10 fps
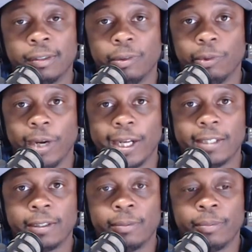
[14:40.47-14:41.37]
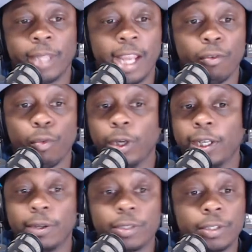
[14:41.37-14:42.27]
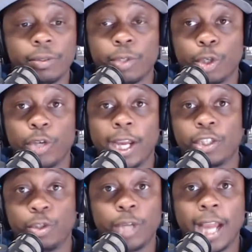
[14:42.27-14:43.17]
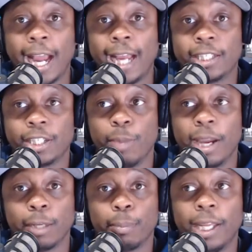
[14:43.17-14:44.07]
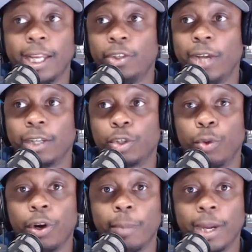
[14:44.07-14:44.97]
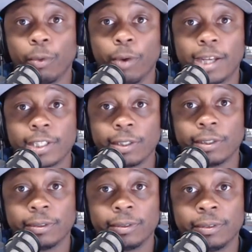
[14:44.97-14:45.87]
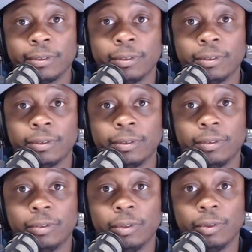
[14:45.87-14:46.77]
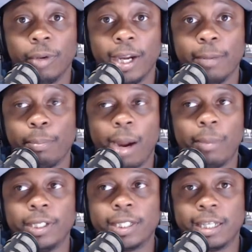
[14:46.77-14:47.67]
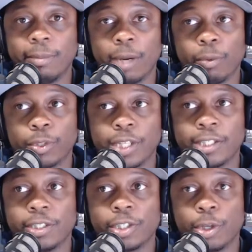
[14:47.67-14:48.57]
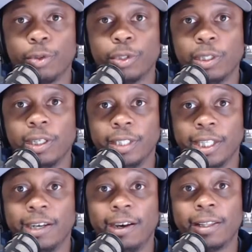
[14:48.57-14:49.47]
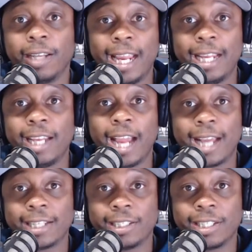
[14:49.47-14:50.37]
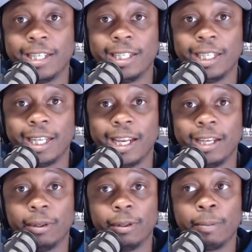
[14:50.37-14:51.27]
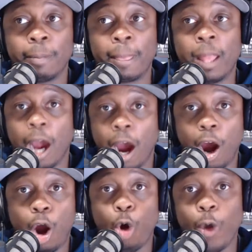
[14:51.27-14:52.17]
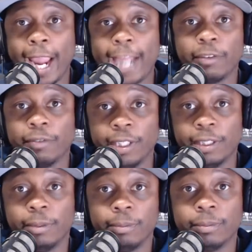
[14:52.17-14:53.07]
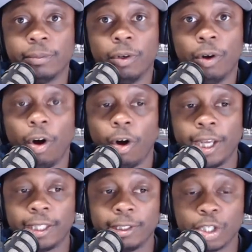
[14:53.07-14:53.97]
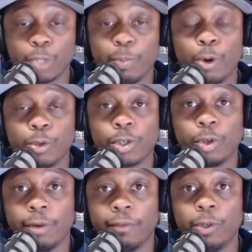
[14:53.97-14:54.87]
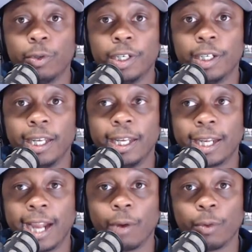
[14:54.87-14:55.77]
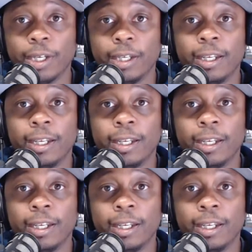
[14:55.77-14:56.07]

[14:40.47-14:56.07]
right? Everyone else. So you got 2 guys that's making a play, and you got a 12-man roster, right? Probably a 10-man rotation. So the other 8 guys that's getting in the game, all 8 of them are at the disposal of Luka and Kyrie,